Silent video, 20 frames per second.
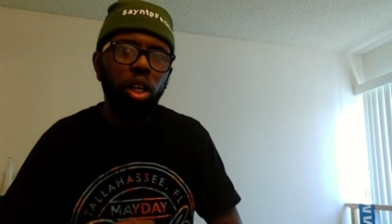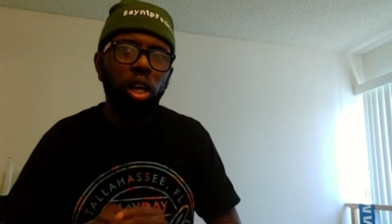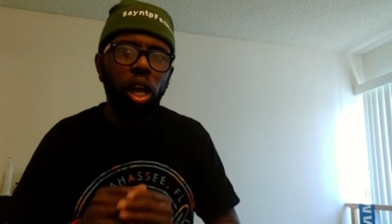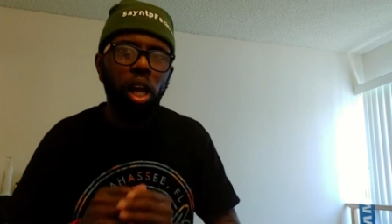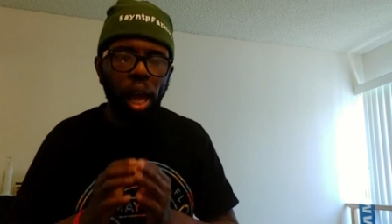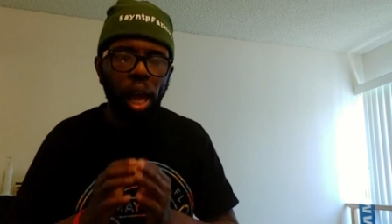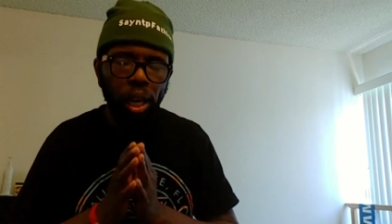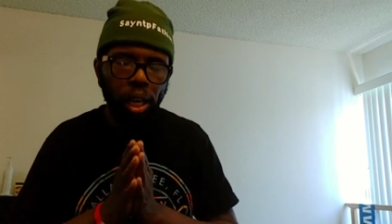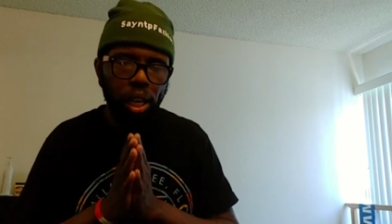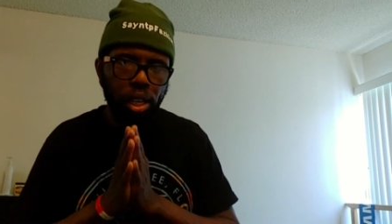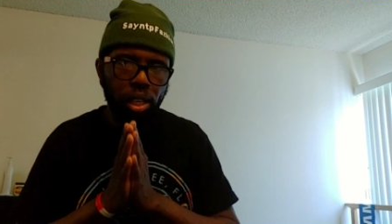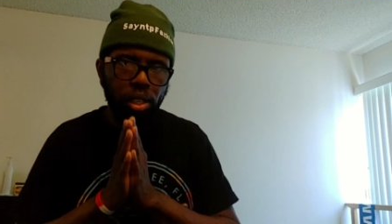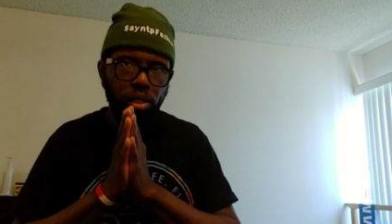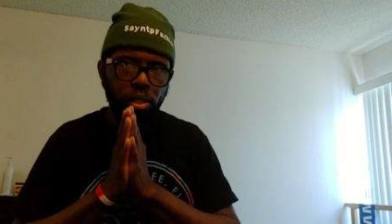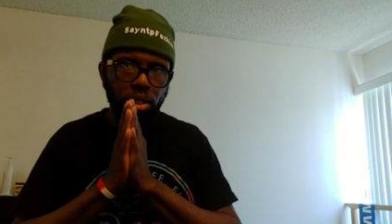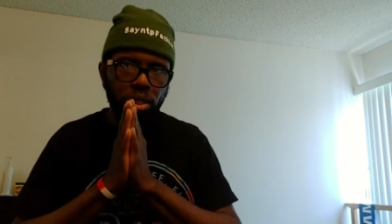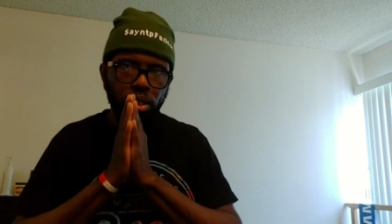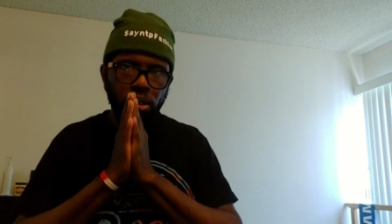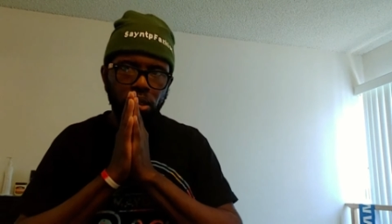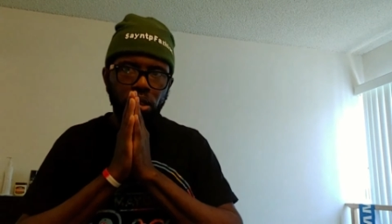Alright guys,
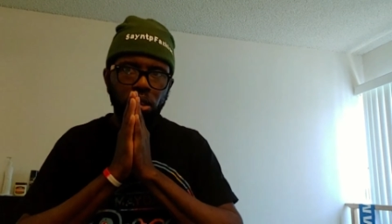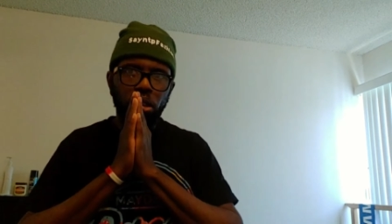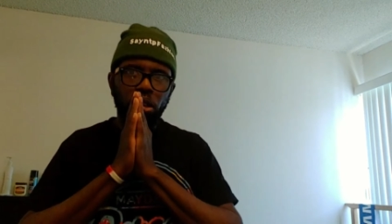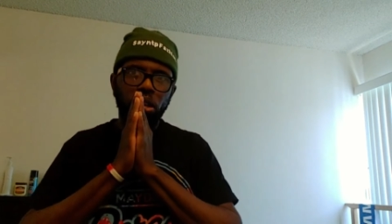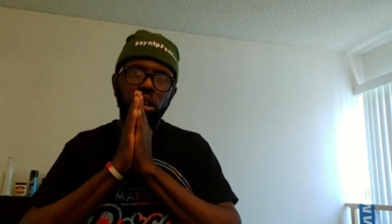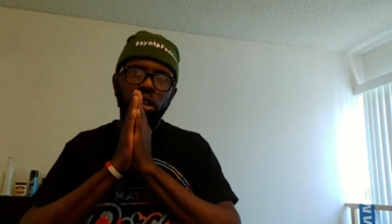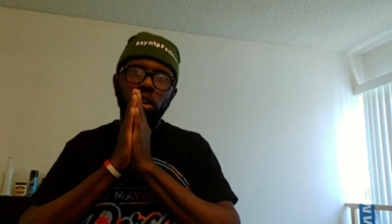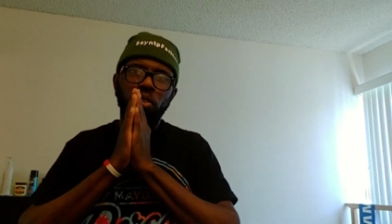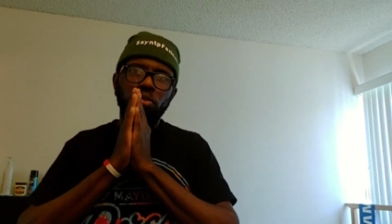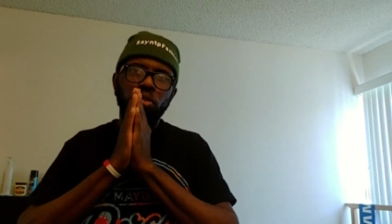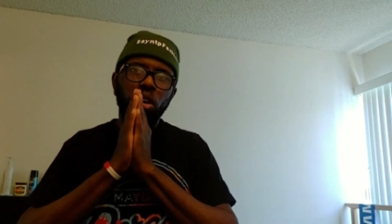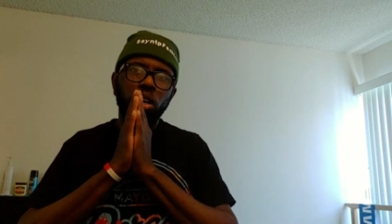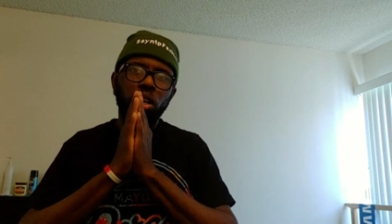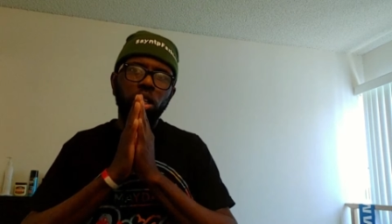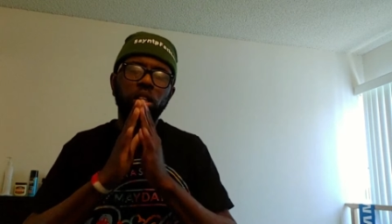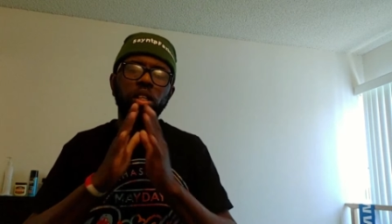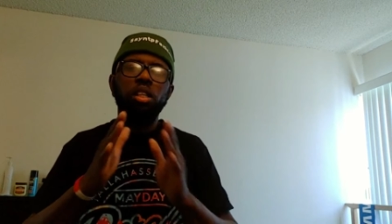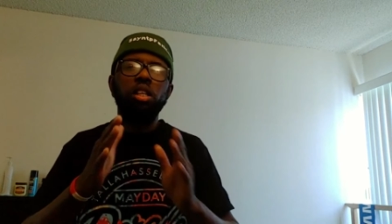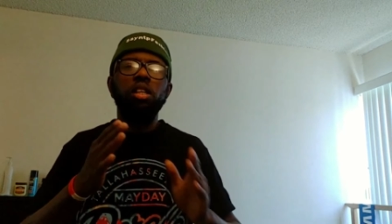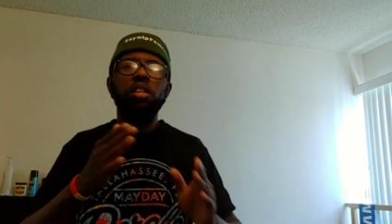enough talking.
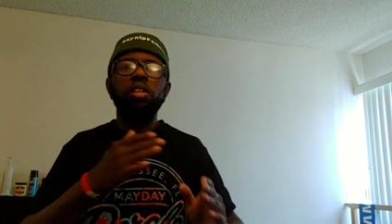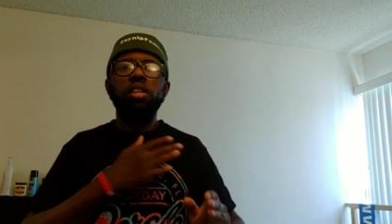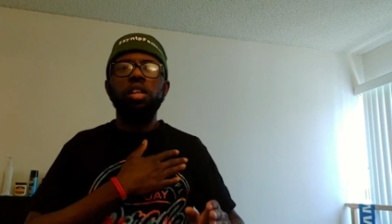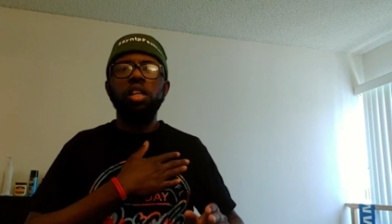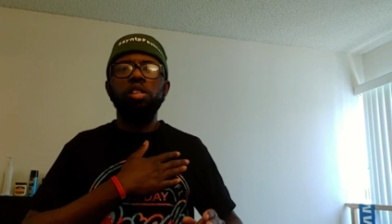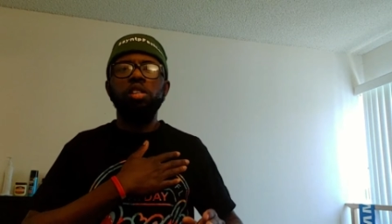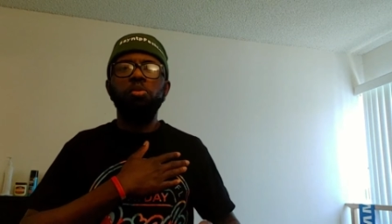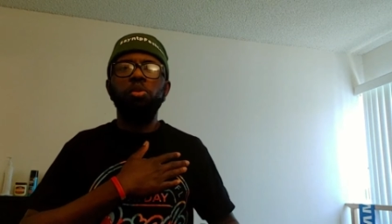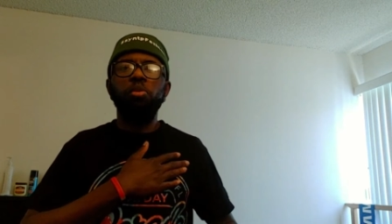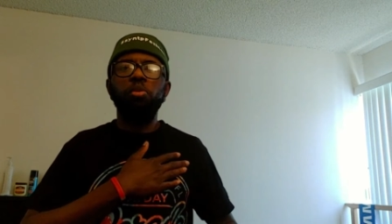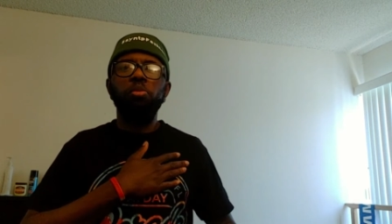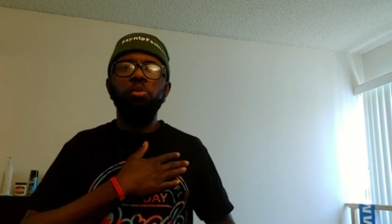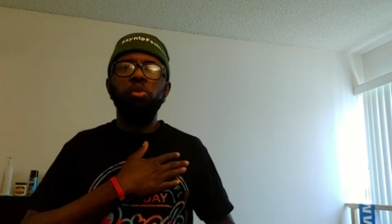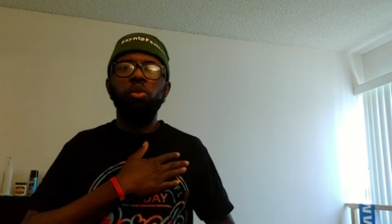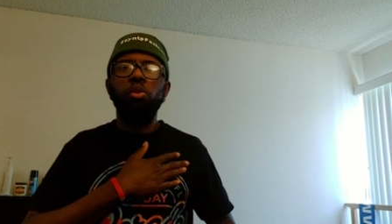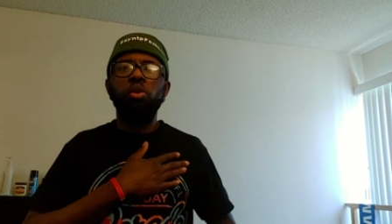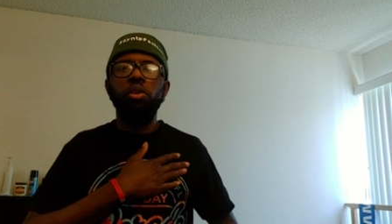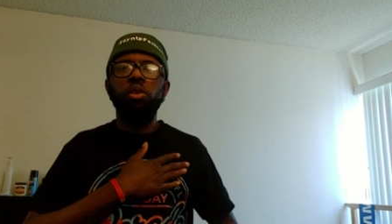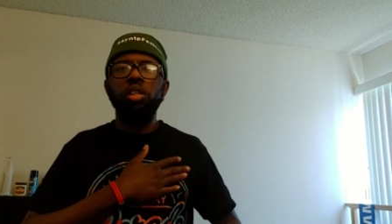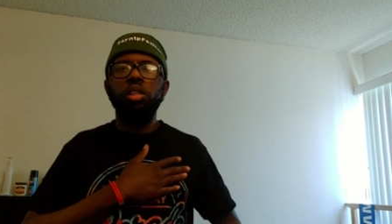It's been your
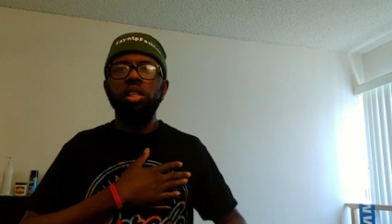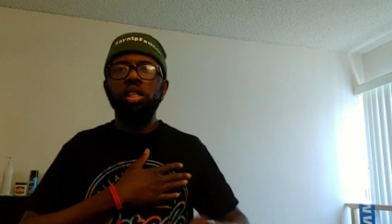boy,